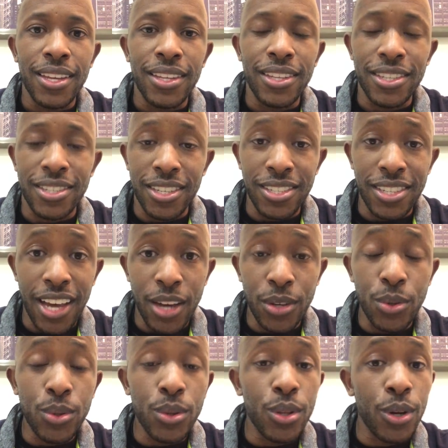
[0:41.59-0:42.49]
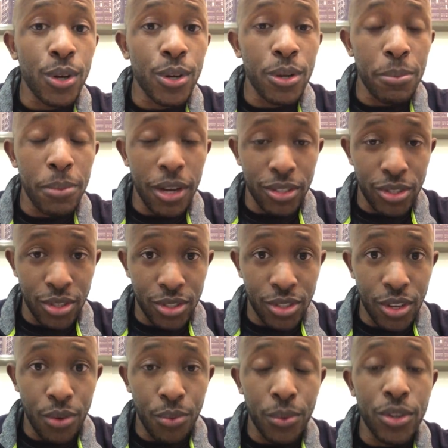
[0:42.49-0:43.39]
This is how you learn about
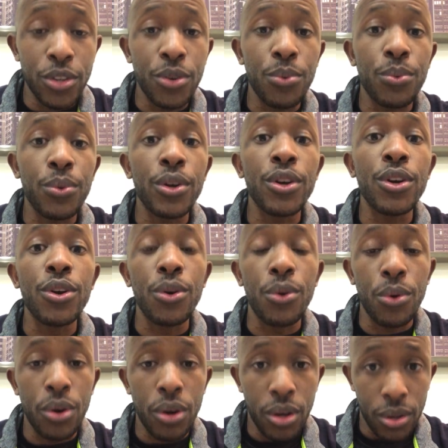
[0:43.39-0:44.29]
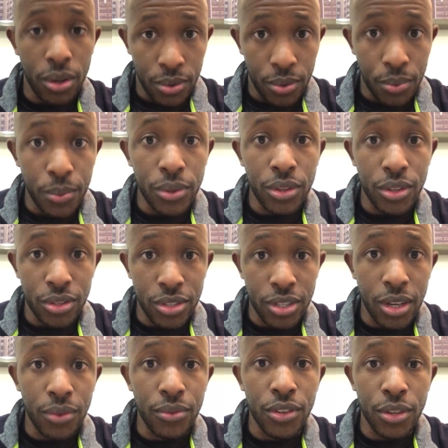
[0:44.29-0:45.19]
yourself when you're real with
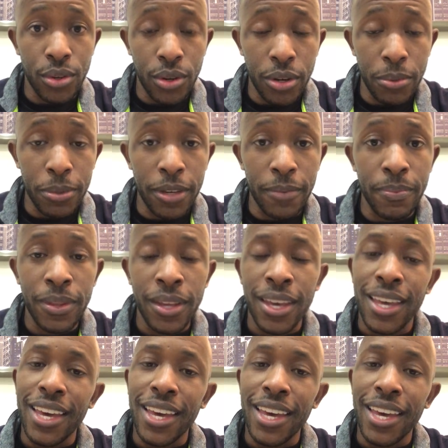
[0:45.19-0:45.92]
yourself. You know what I mean?